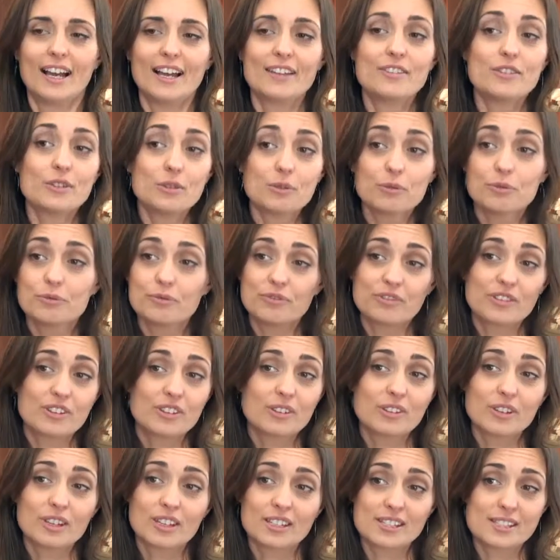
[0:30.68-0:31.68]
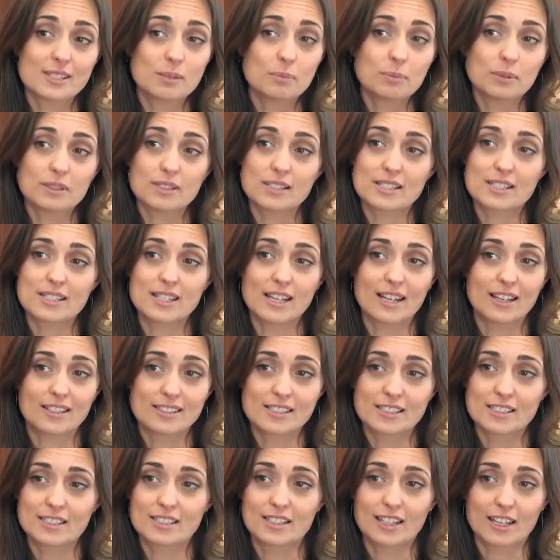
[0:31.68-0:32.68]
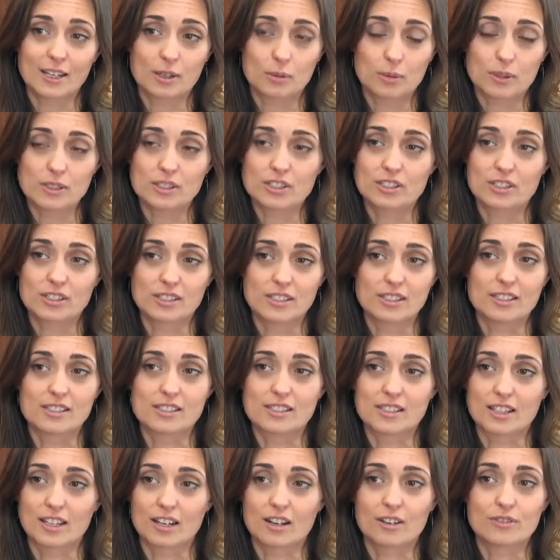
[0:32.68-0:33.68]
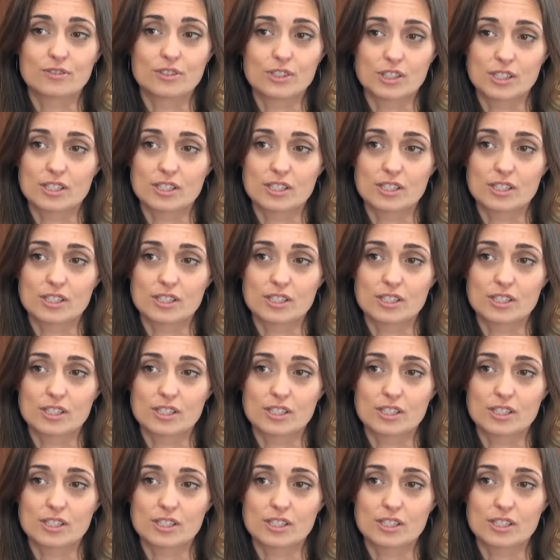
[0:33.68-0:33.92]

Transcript: And the simplest answer to that question is that I've